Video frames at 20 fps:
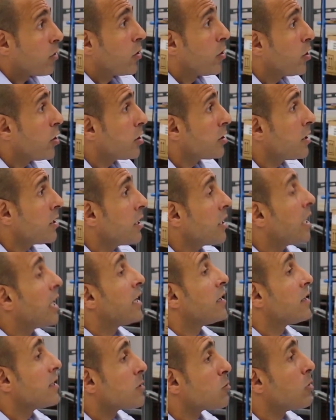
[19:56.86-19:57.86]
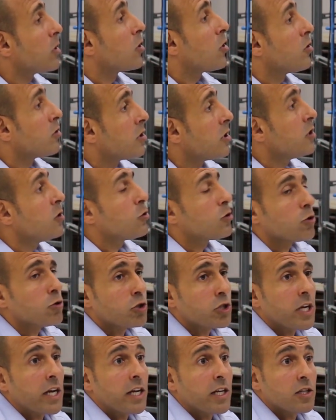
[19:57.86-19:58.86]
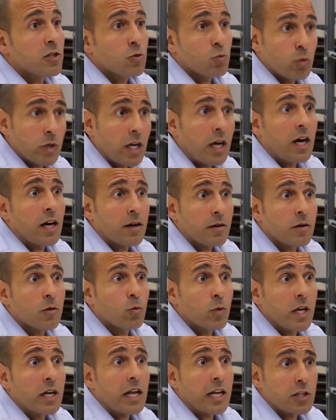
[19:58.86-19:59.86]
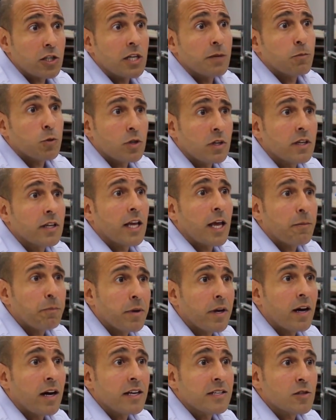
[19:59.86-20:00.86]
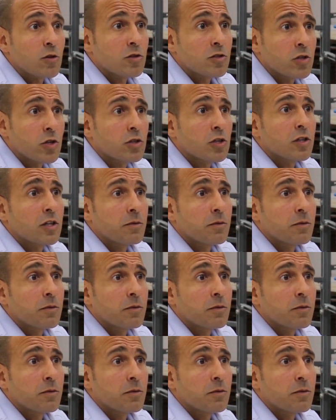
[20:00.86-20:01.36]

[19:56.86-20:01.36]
30, and this will continue to change. We are actually putting KPIs on certain